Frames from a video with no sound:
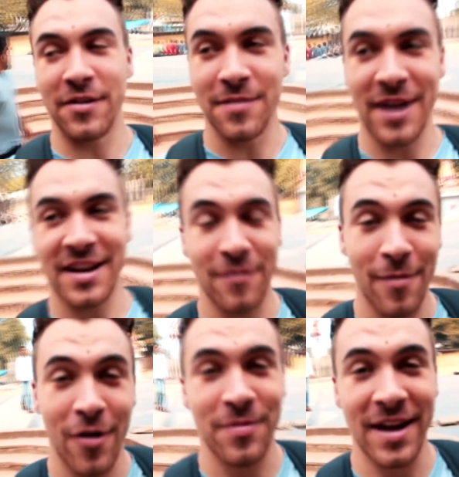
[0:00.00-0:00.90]
on the back of a
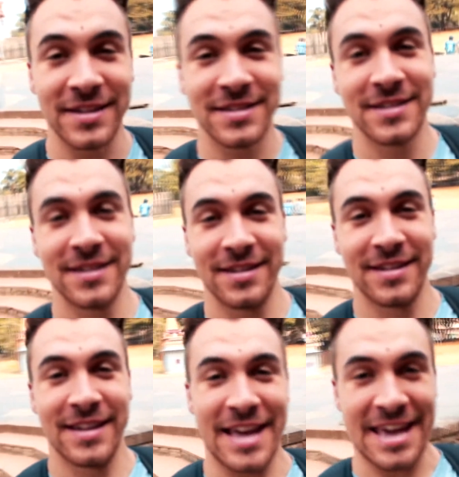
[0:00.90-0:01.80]
moped
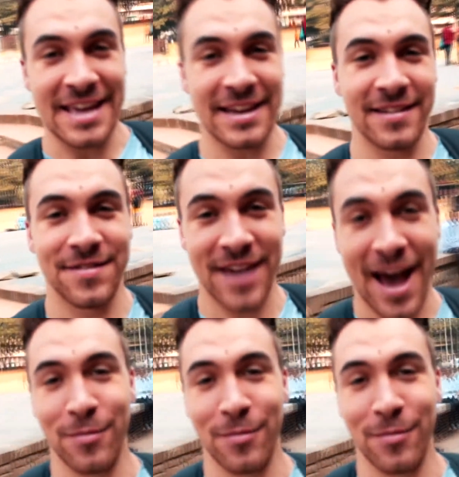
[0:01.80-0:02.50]
in that